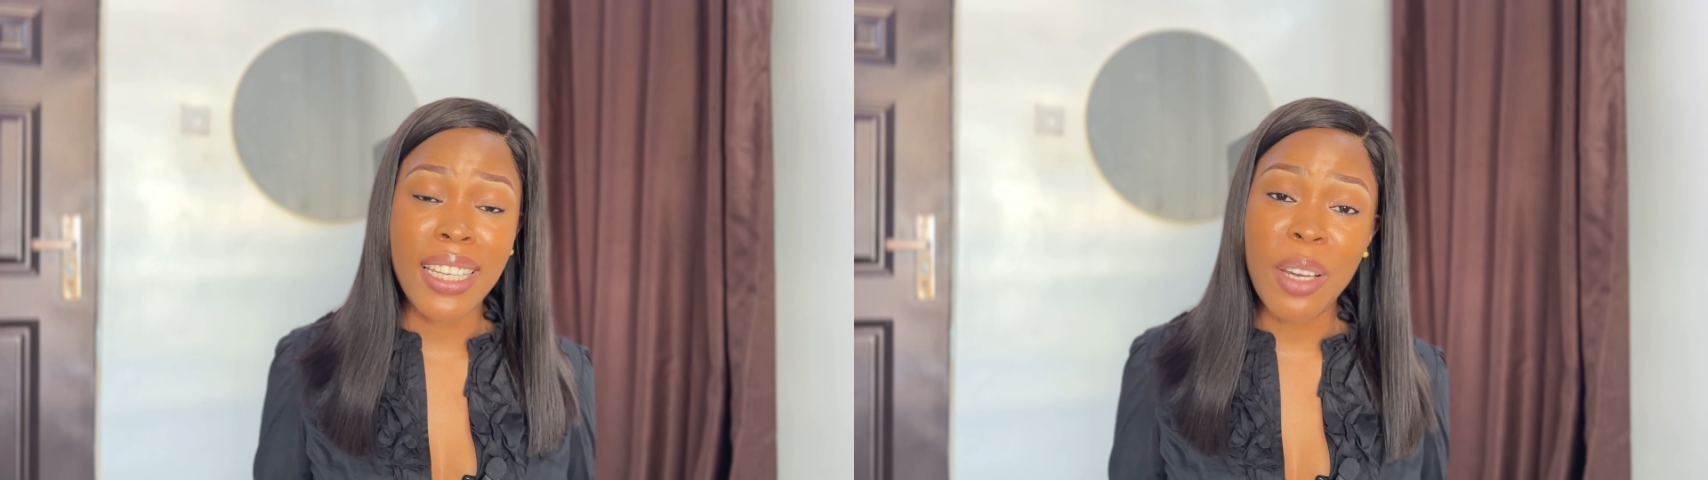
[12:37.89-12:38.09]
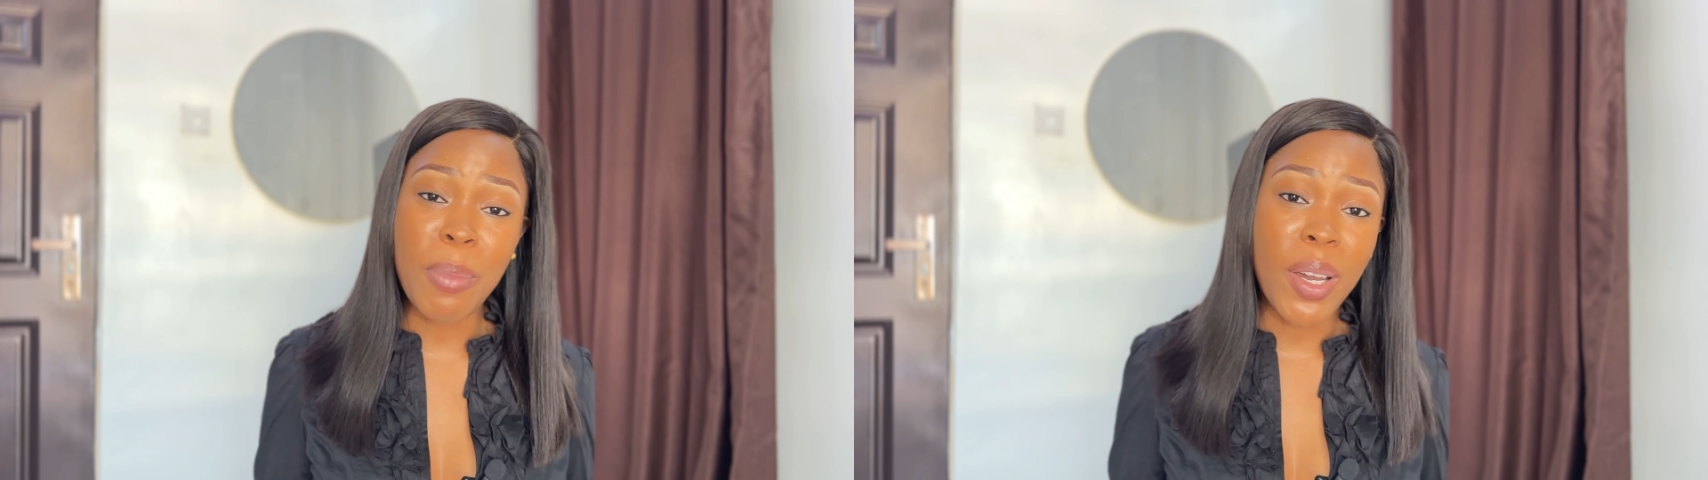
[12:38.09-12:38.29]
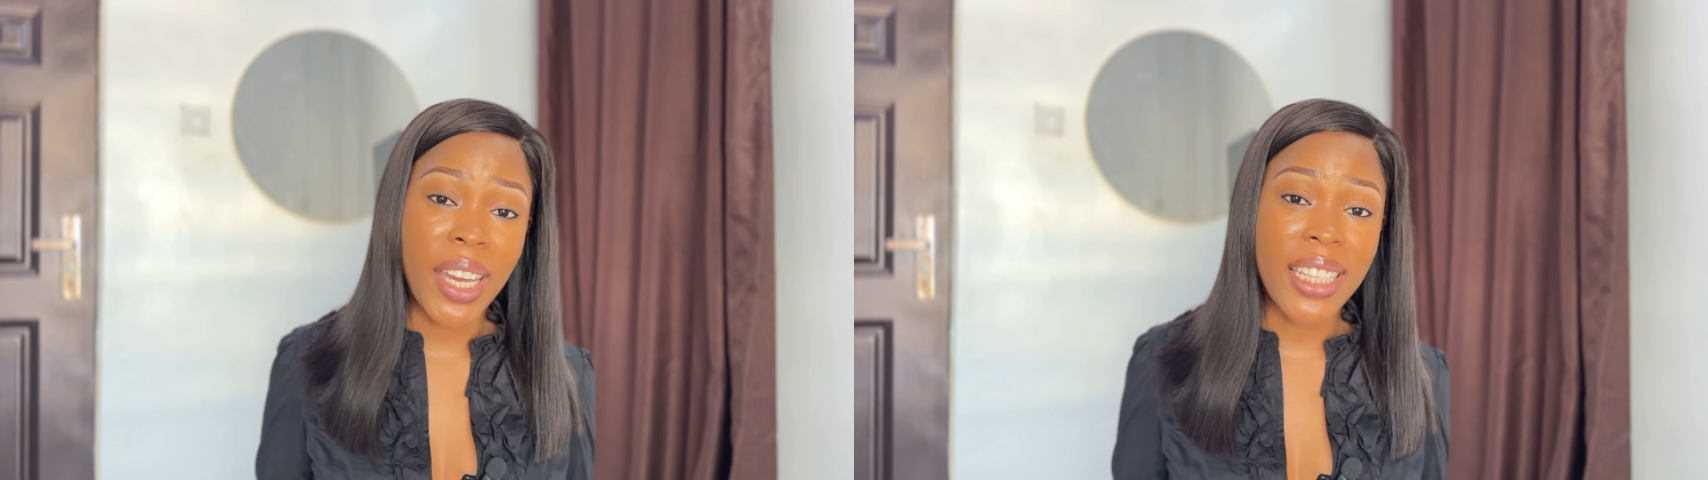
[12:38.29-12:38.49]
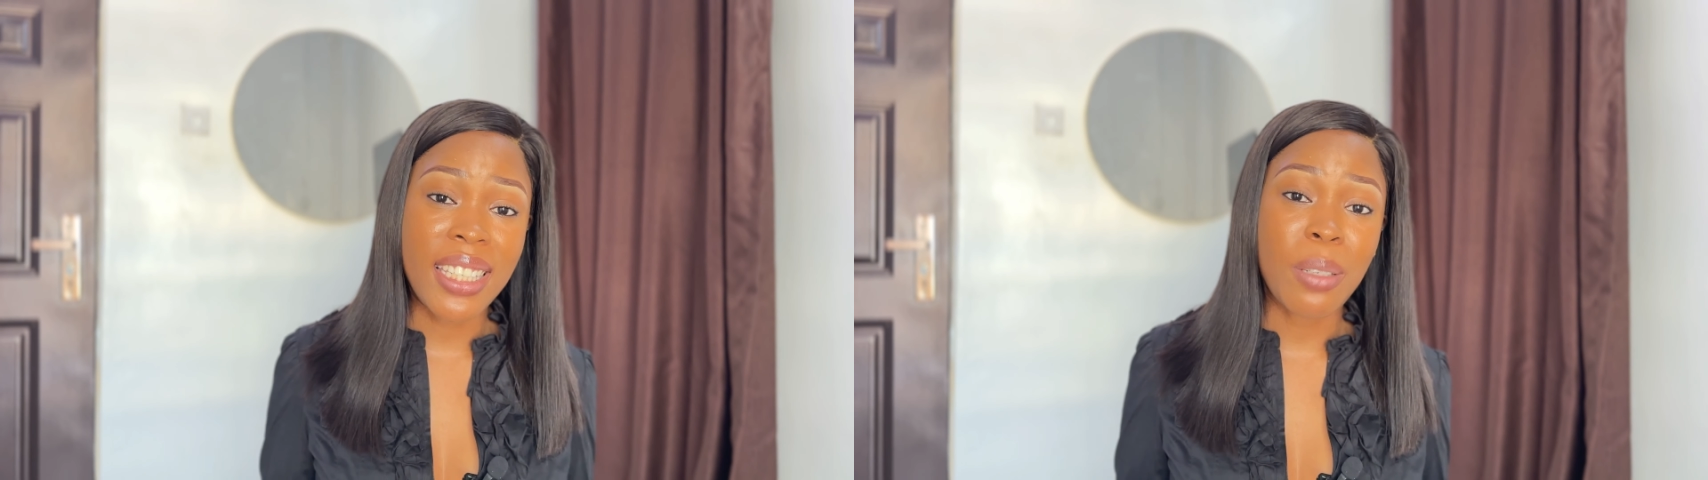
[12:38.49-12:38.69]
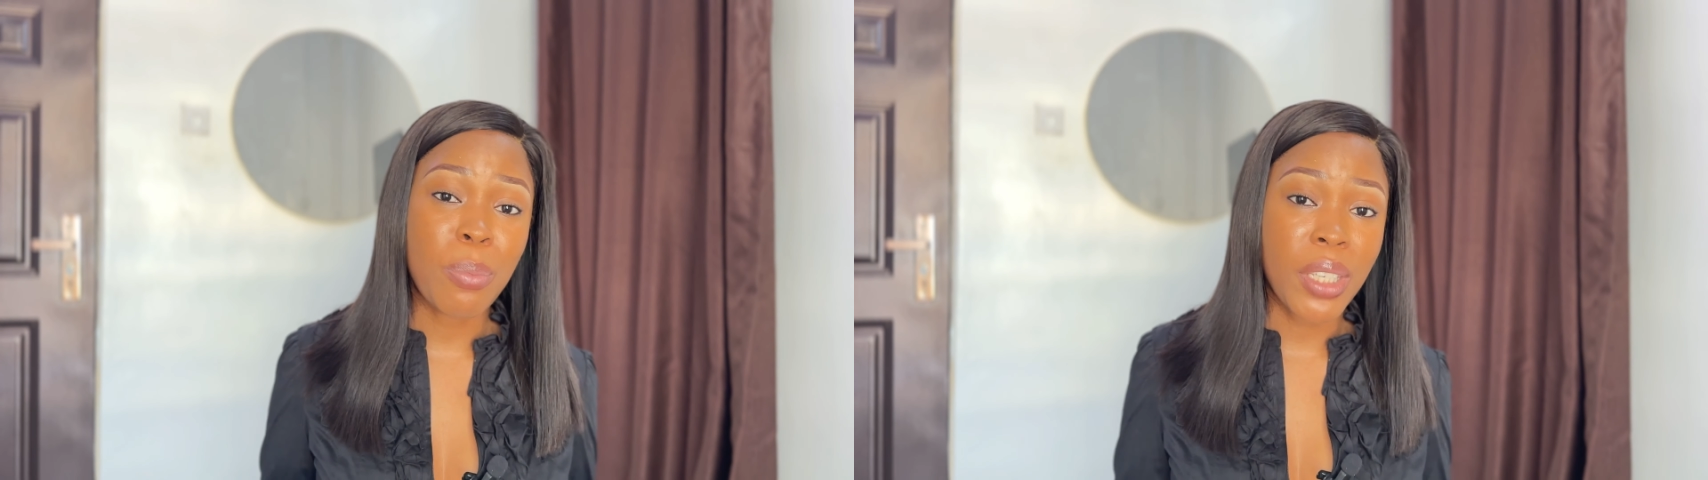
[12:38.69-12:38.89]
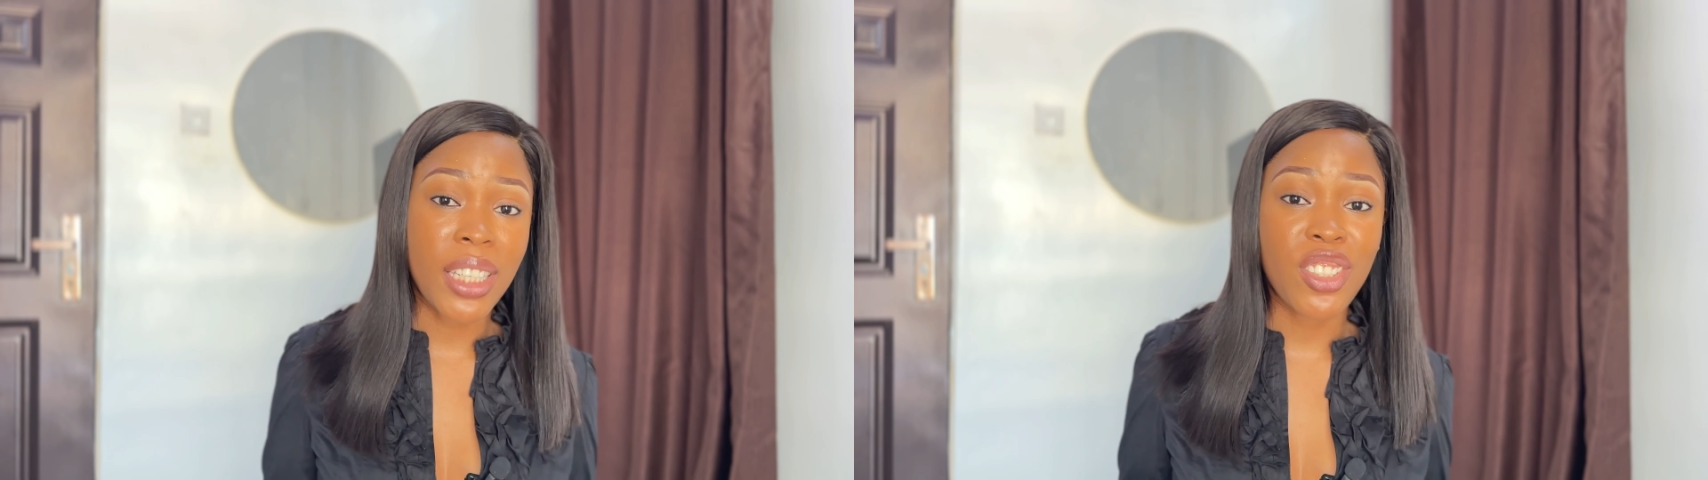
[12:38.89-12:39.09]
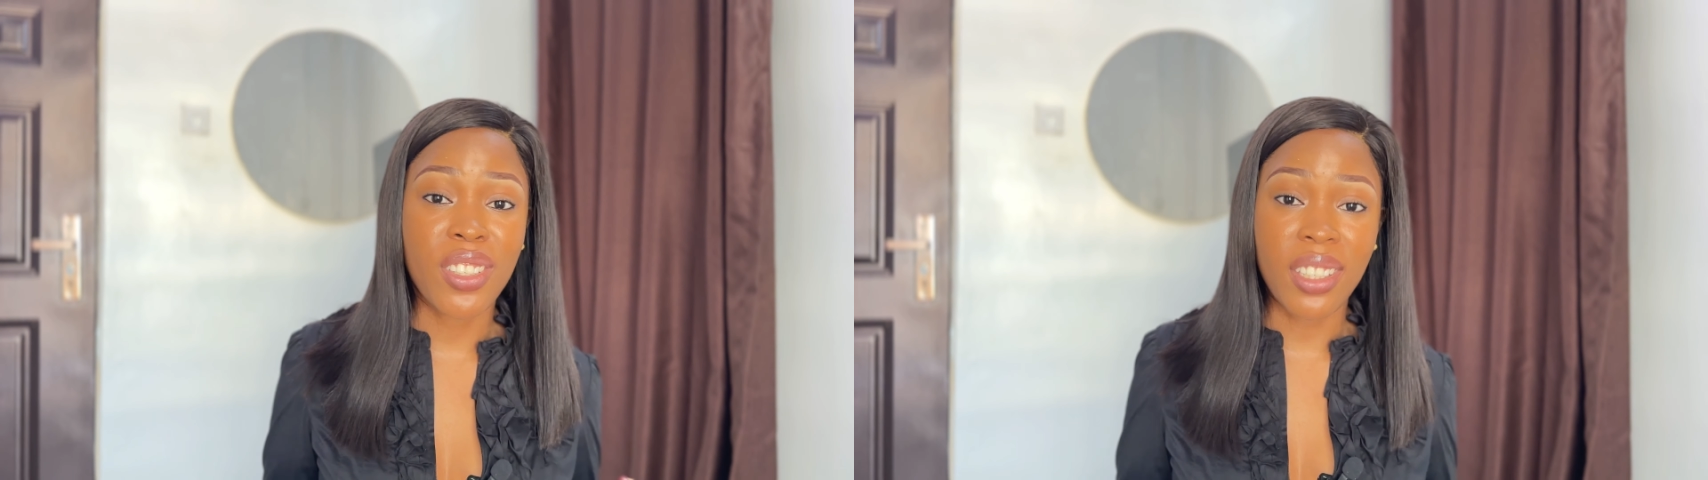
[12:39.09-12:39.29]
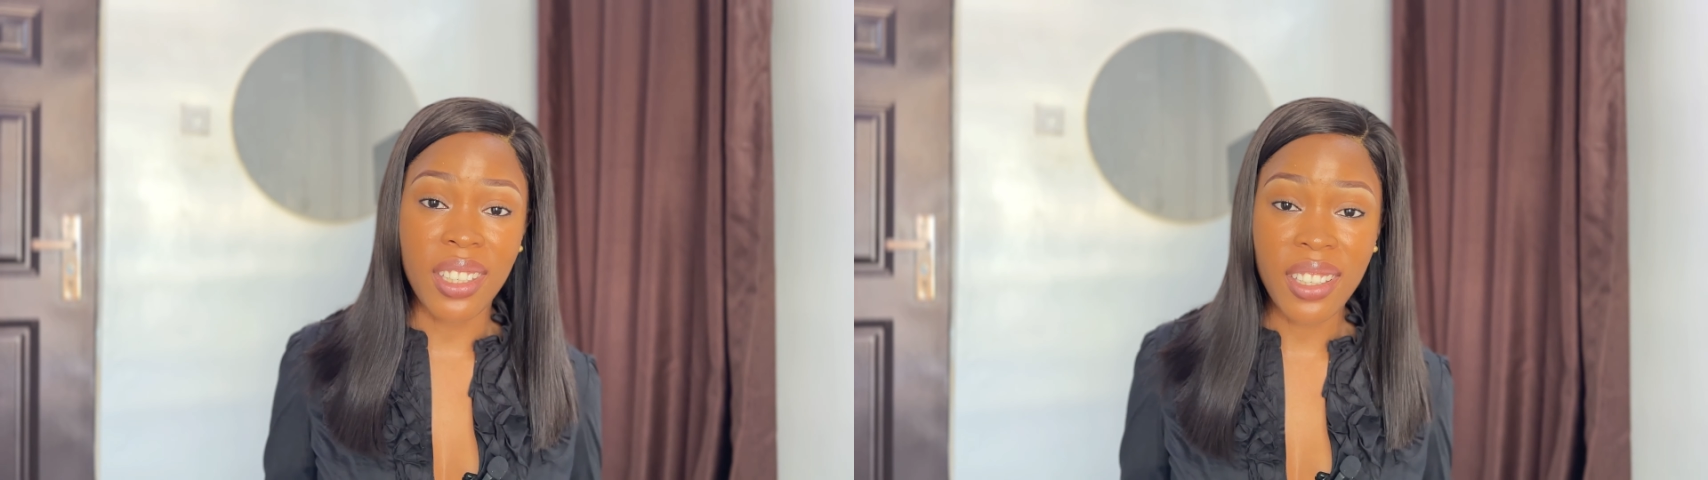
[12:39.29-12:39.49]
about getting a
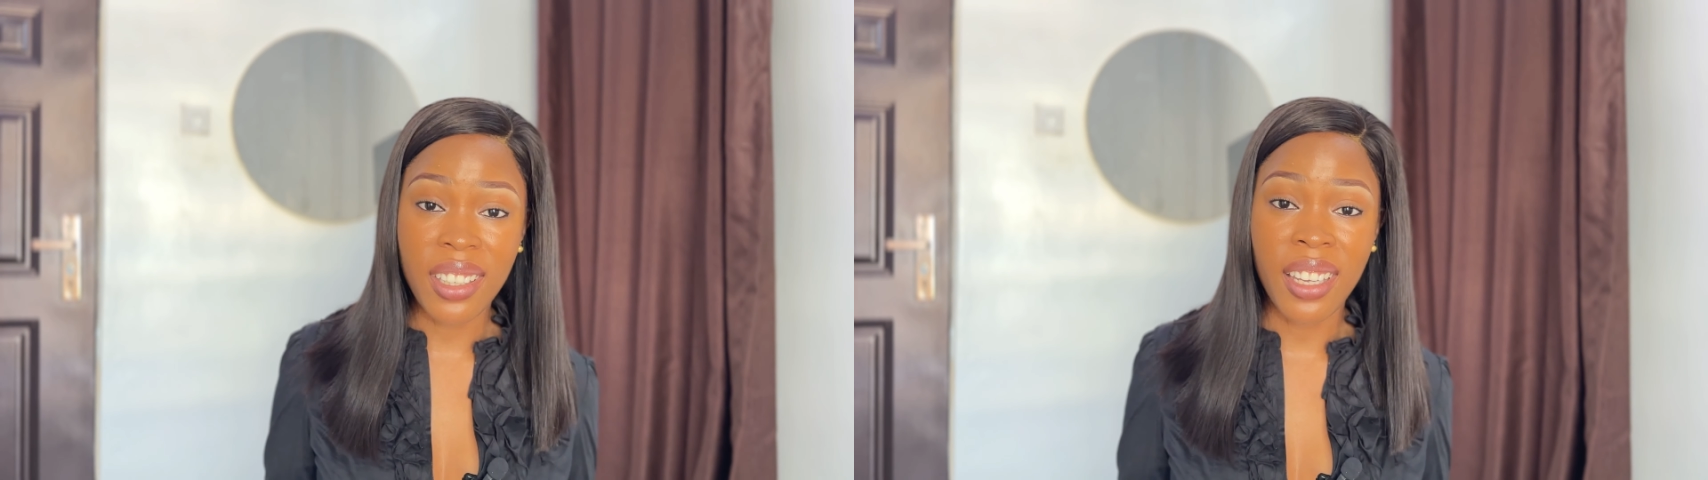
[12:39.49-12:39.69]
PhD,